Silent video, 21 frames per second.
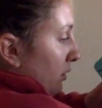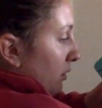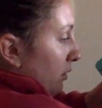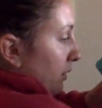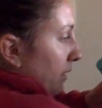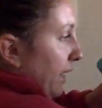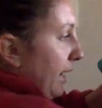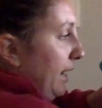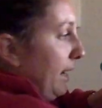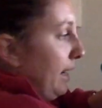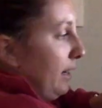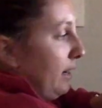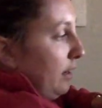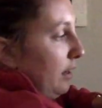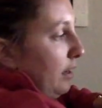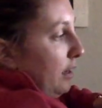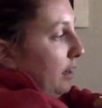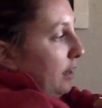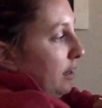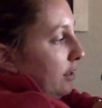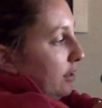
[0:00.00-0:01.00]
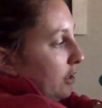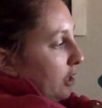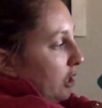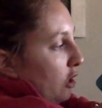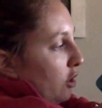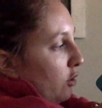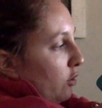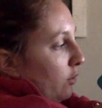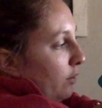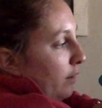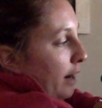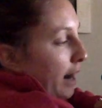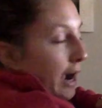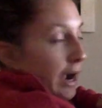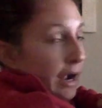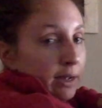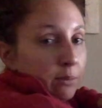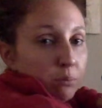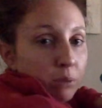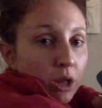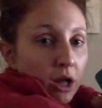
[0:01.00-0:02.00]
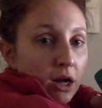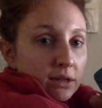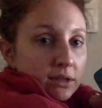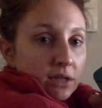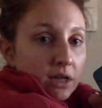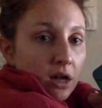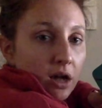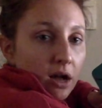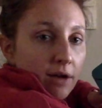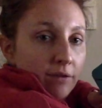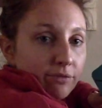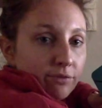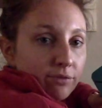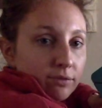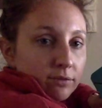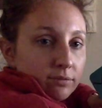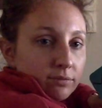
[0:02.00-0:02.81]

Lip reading: Okay, so I blocked it off,